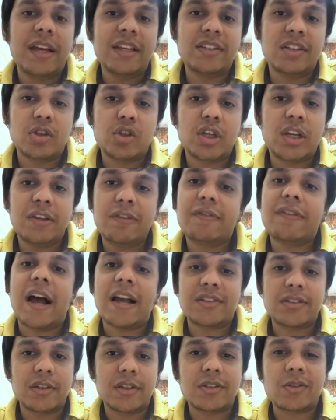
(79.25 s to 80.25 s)
essentially
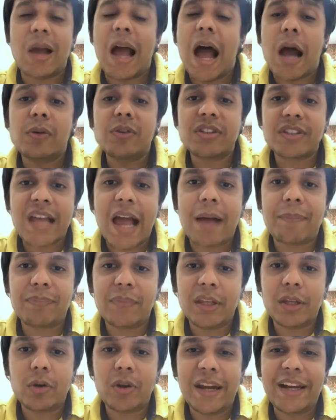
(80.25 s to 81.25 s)
faster. So how it's
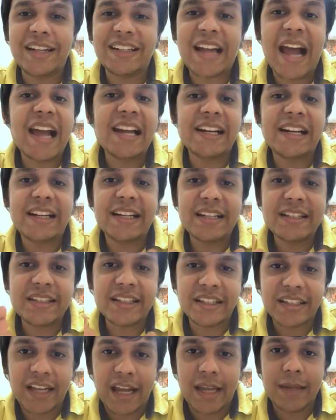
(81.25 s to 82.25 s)
happening, your entire
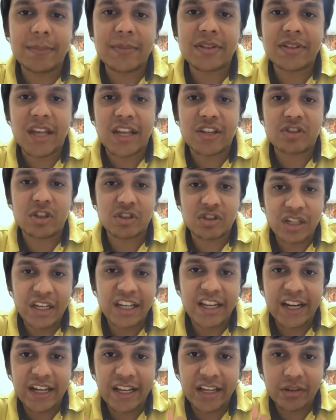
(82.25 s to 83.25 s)
latency time is
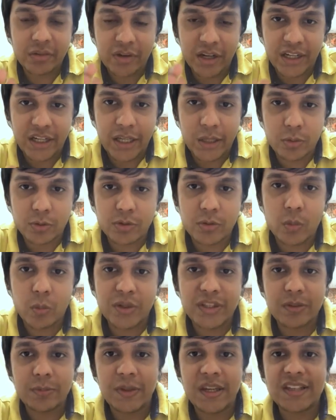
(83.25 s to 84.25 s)
essentially getting reduced. So
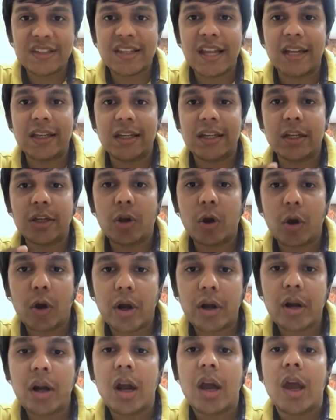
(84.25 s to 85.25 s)
which means that
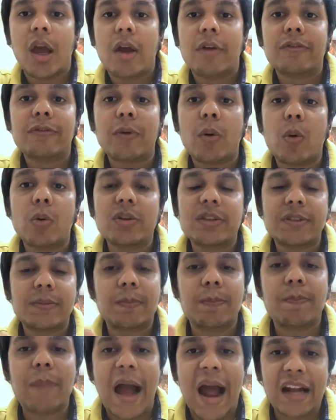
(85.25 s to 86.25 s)
your
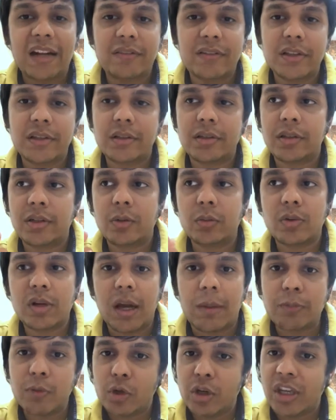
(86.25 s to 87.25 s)
phone's bandwidth to
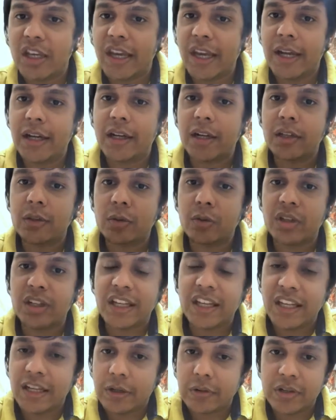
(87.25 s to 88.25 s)
communicate to the
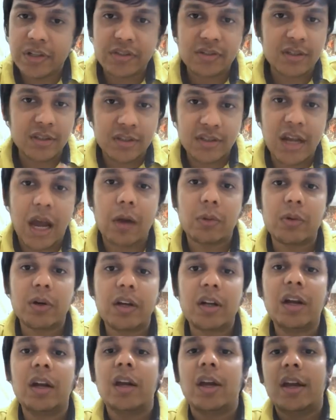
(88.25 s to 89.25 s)
nearest
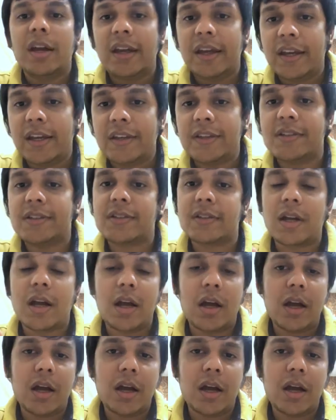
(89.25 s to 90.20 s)
tower is,